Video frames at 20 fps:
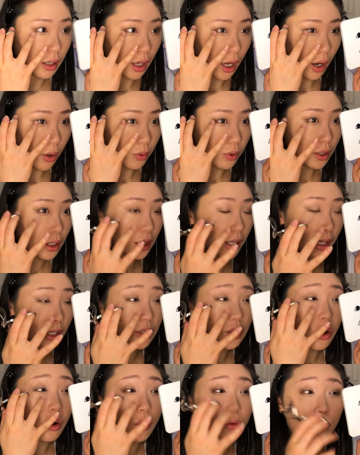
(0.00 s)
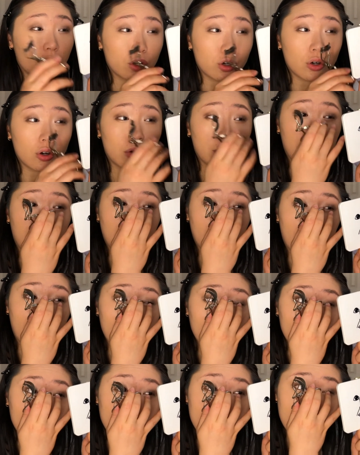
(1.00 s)
I really like to over curl my
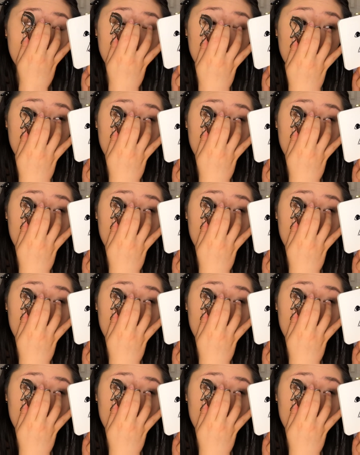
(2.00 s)
lashes,